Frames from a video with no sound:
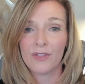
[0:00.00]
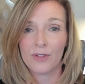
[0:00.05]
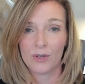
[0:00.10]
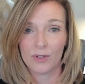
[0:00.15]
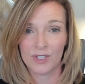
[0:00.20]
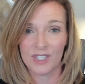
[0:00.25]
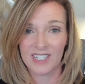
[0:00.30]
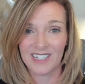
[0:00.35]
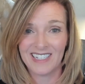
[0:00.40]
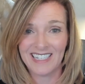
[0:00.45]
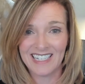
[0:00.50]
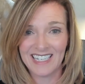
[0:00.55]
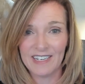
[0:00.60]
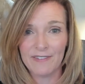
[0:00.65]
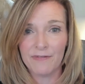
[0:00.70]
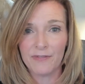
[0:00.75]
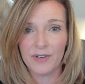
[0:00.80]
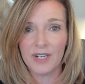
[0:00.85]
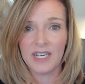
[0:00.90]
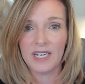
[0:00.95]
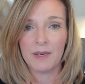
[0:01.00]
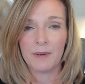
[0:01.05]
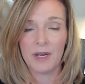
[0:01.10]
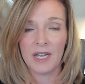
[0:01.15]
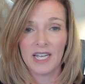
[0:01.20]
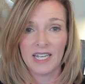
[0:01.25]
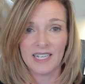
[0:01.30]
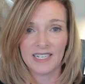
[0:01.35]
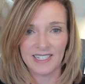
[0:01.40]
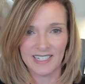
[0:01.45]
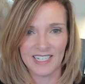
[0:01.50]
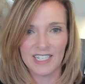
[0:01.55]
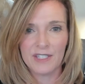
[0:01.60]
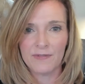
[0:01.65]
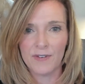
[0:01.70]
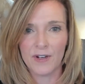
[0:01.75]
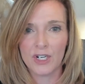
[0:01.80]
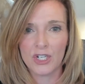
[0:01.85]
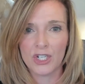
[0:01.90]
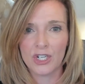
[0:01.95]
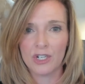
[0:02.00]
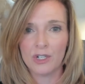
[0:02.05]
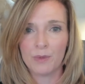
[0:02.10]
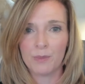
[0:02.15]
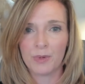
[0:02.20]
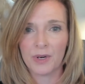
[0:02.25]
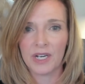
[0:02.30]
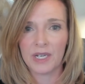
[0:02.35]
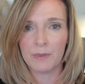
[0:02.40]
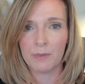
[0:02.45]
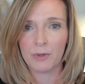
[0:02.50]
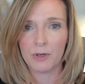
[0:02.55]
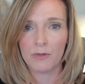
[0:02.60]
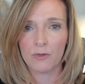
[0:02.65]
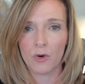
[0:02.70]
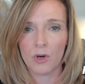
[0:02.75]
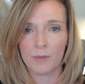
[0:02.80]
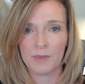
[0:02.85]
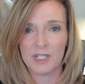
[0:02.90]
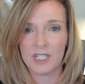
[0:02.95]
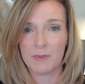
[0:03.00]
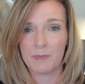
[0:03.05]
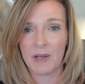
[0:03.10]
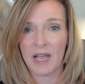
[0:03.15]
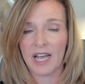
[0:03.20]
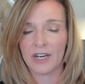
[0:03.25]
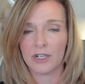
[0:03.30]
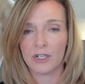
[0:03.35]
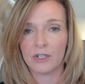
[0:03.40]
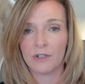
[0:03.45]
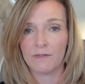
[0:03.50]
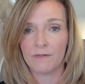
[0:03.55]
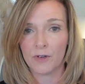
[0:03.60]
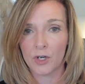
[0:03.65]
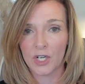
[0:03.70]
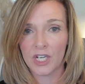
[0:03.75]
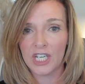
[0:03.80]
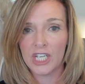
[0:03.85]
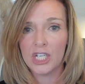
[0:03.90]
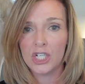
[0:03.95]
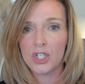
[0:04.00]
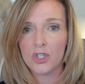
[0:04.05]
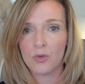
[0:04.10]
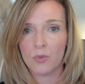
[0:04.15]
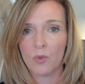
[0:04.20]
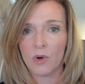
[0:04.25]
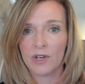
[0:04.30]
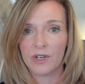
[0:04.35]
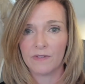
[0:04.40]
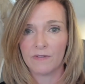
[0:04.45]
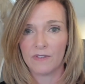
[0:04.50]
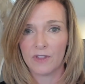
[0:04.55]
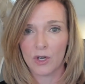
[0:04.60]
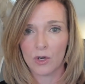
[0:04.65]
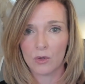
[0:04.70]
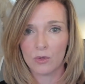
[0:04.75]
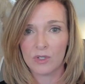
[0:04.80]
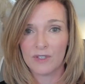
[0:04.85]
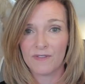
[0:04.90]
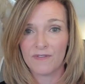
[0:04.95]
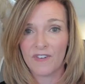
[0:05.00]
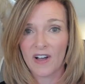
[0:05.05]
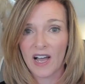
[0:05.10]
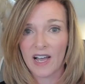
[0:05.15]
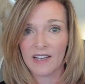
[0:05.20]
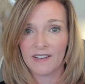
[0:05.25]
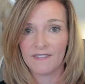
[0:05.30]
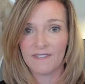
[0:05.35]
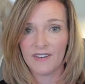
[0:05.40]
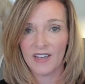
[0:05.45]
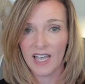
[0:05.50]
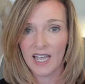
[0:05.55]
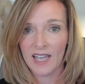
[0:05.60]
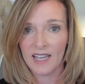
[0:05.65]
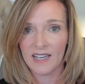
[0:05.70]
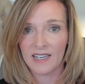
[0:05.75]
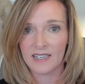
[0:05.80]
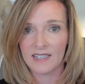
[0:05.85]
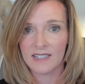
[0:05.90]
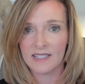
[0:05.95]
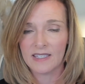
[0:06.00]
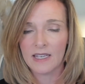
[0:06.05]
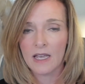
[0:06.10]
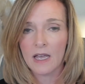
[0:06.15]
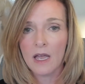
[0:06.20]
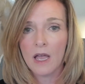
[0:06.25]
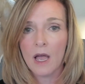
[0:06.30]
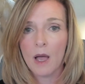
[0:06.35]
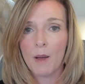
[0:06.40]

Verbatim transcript: There's a different dysfunctional brain performance pattern for each one of those 5A's.